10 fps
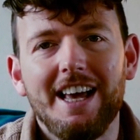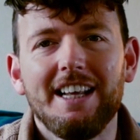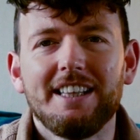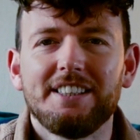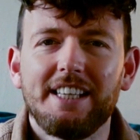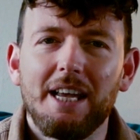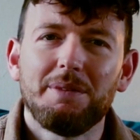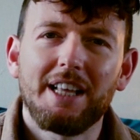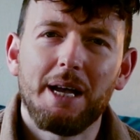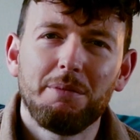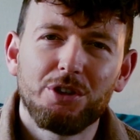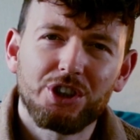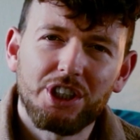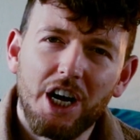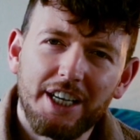and at the same time you
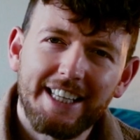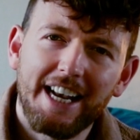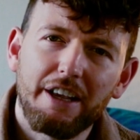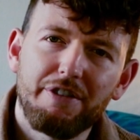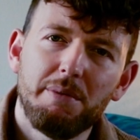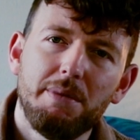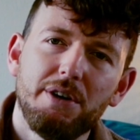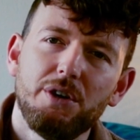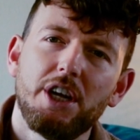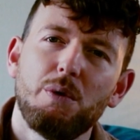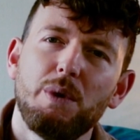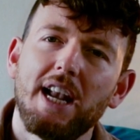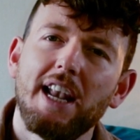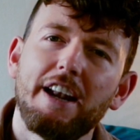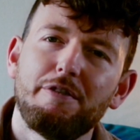start getting familiar with a
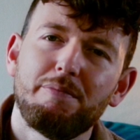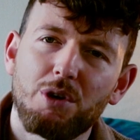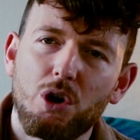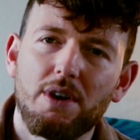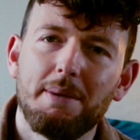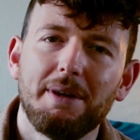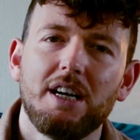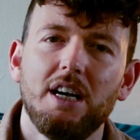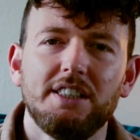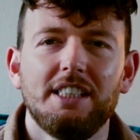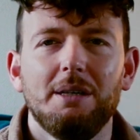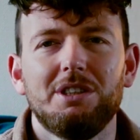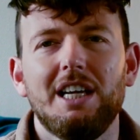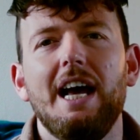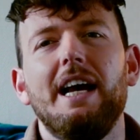lot of programming
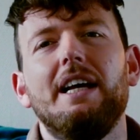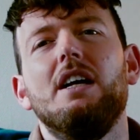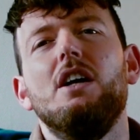concepts like